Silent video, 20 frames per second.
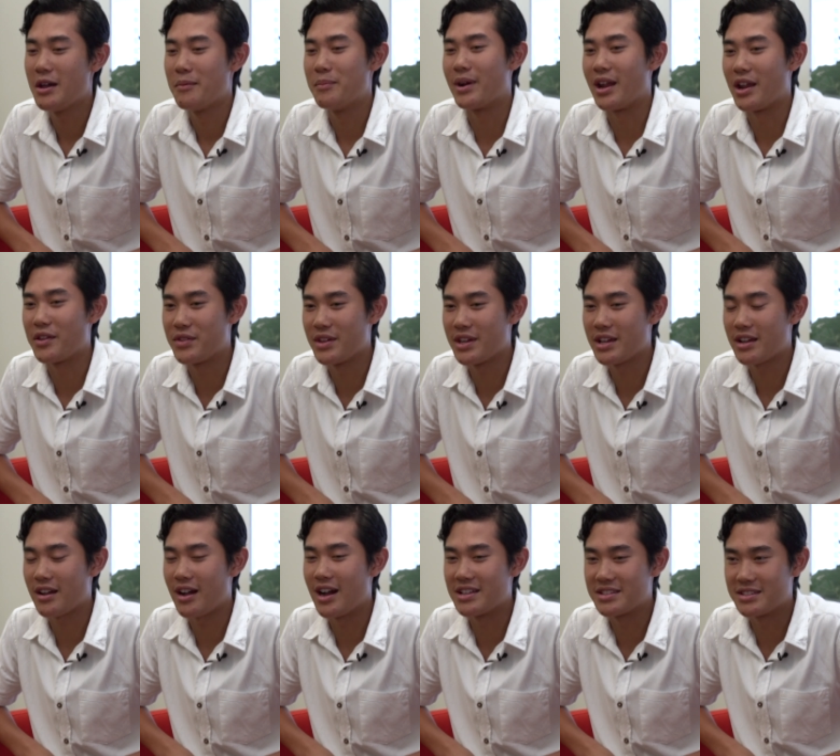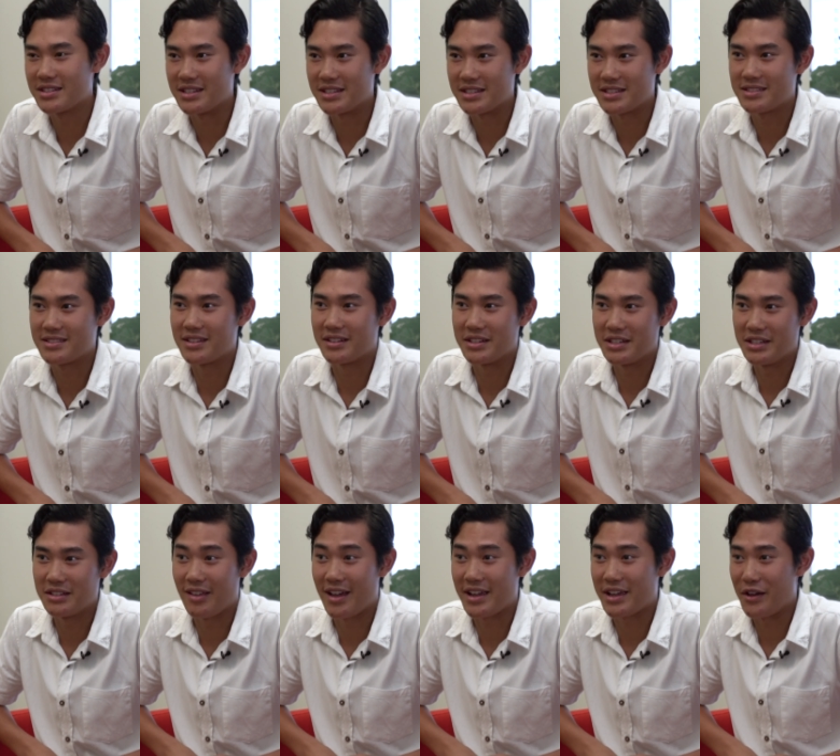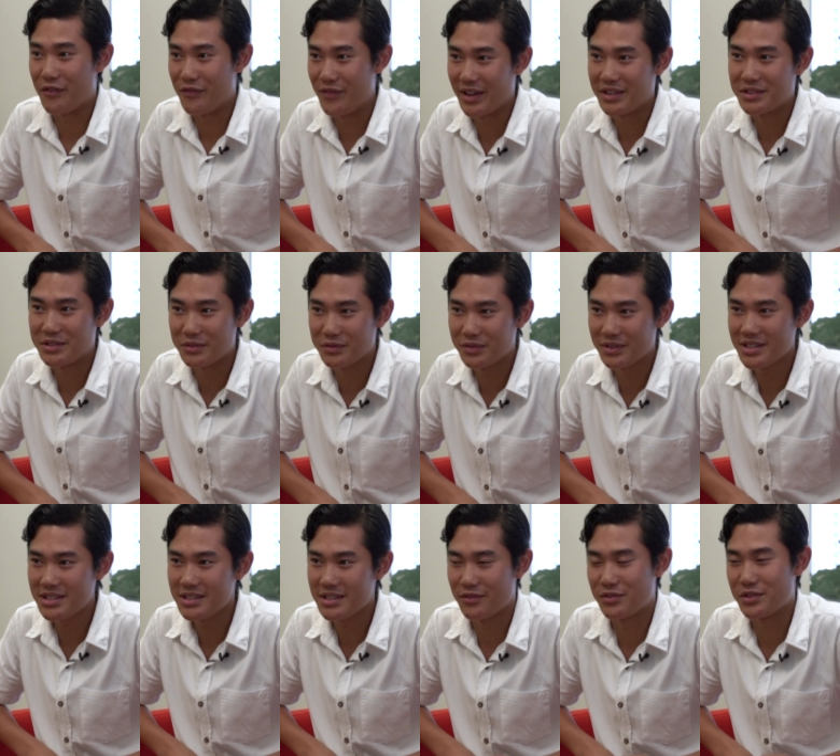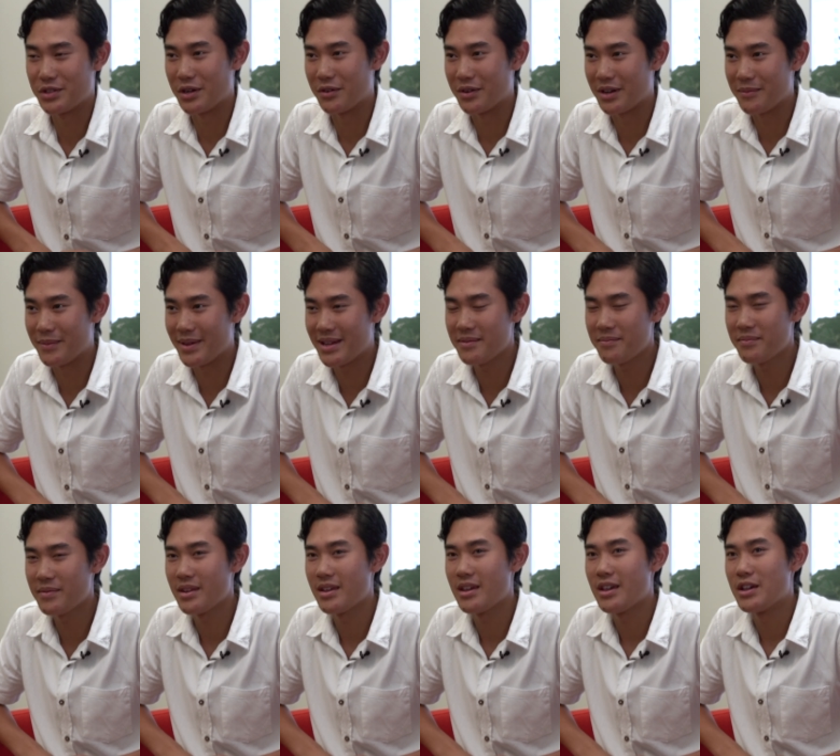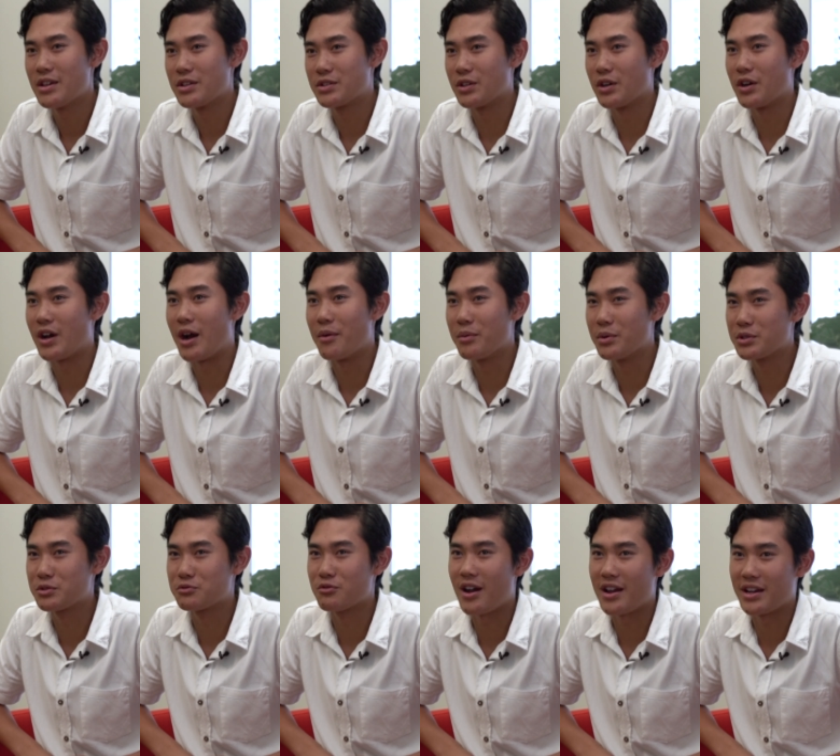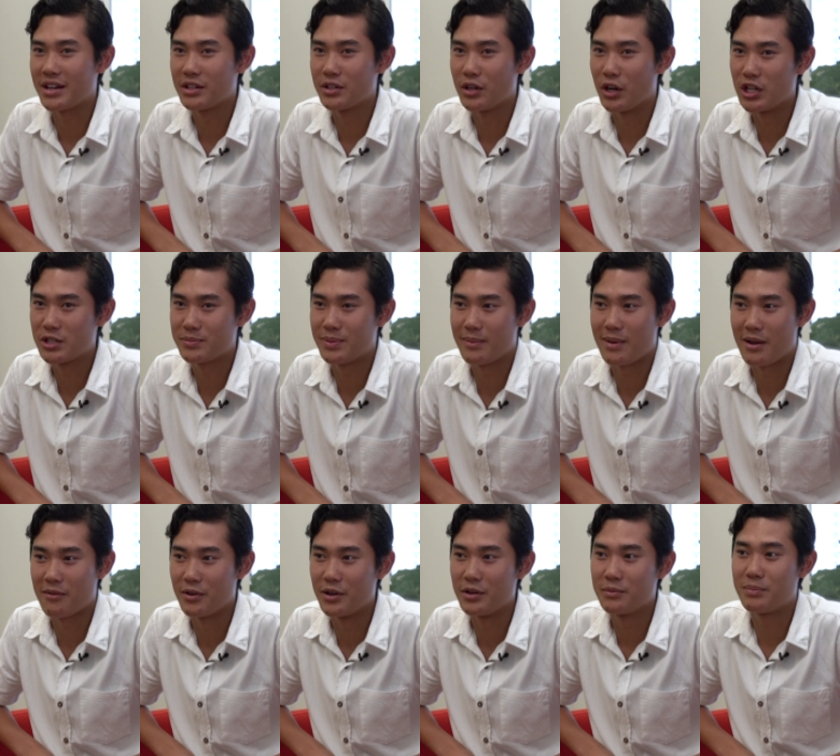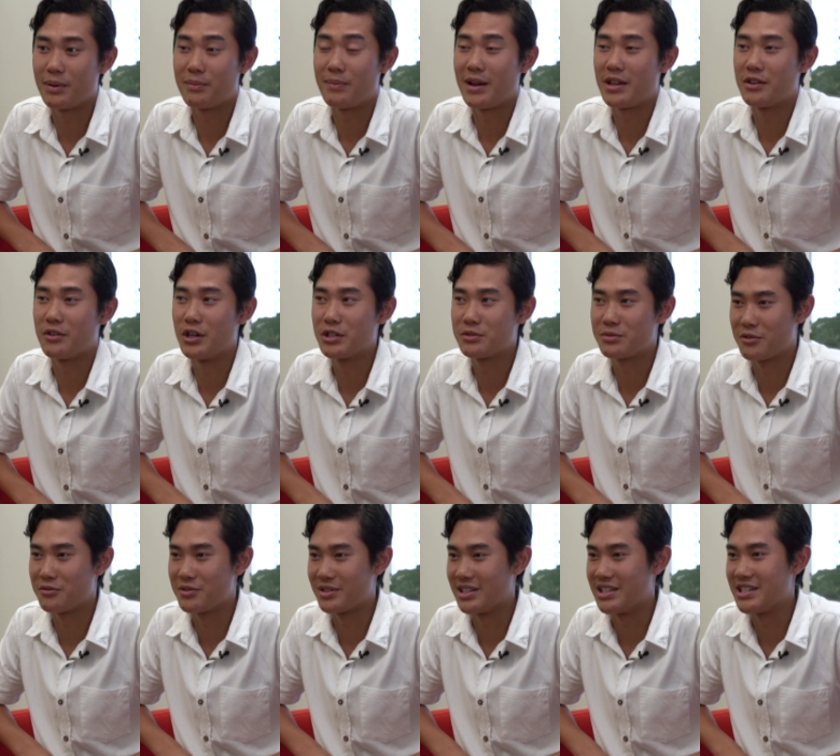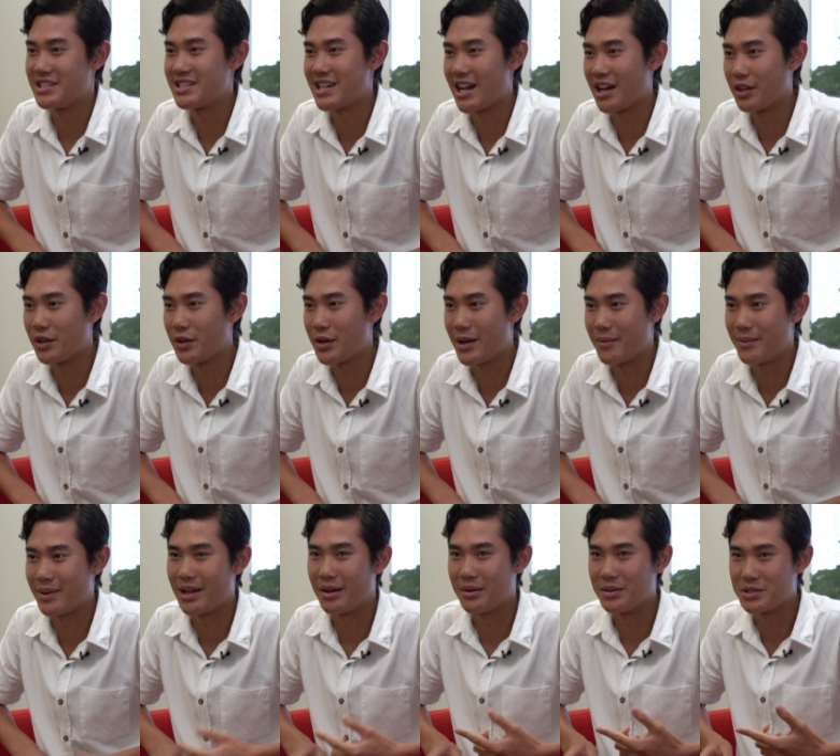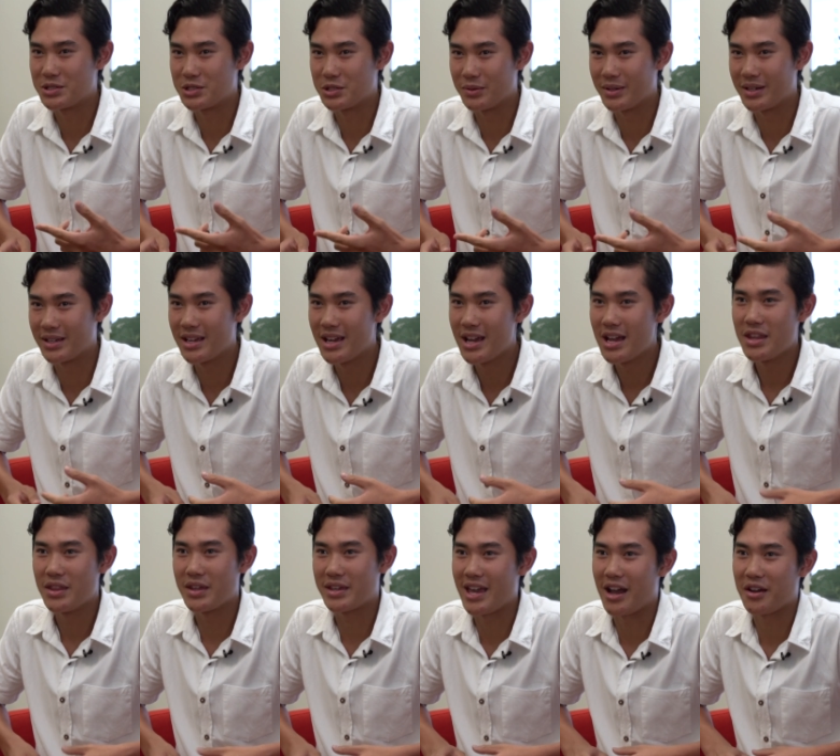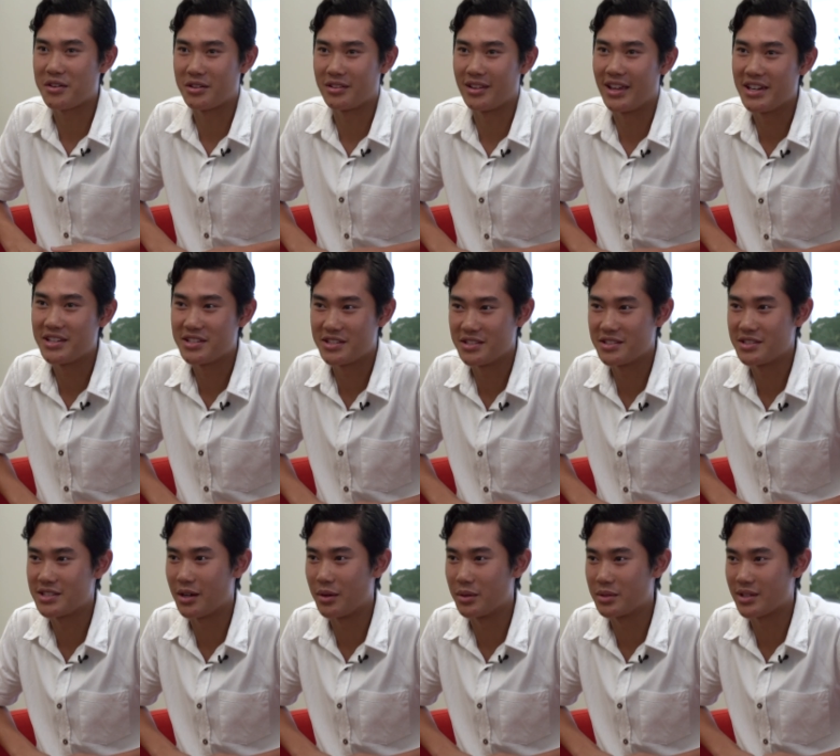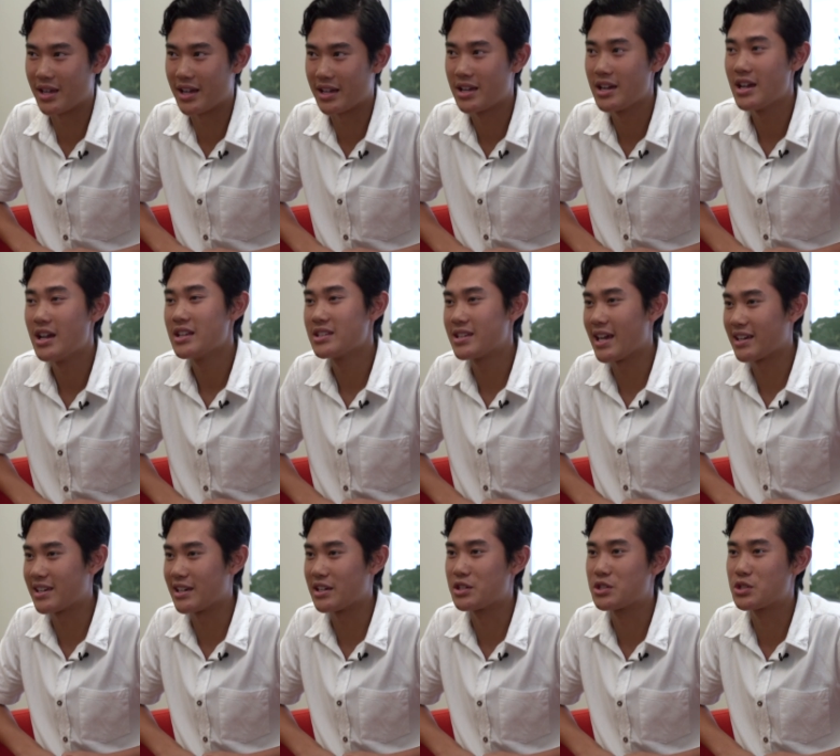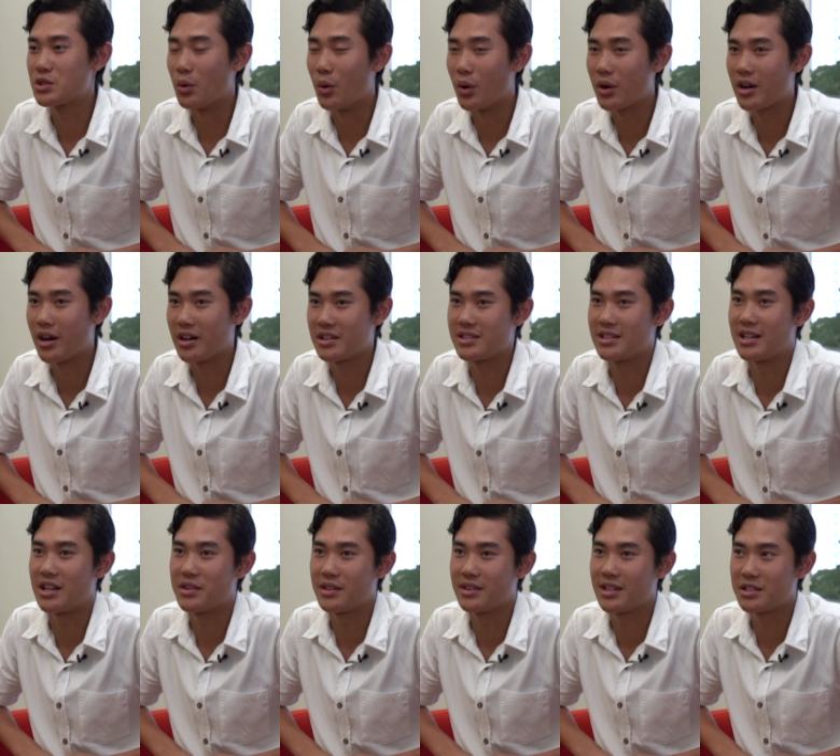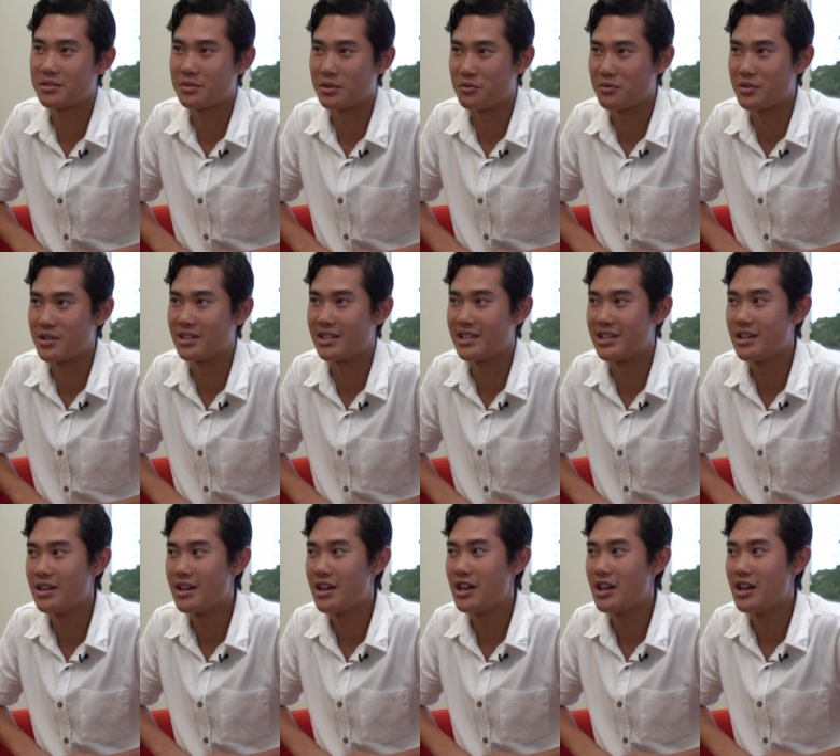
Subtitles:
but I think I didn't study like effectively, if you know what I mean. So I was writing notes, but my notes were really shallow. And when I was doing the calculations, I was like taking shortcuts. And I think that's what really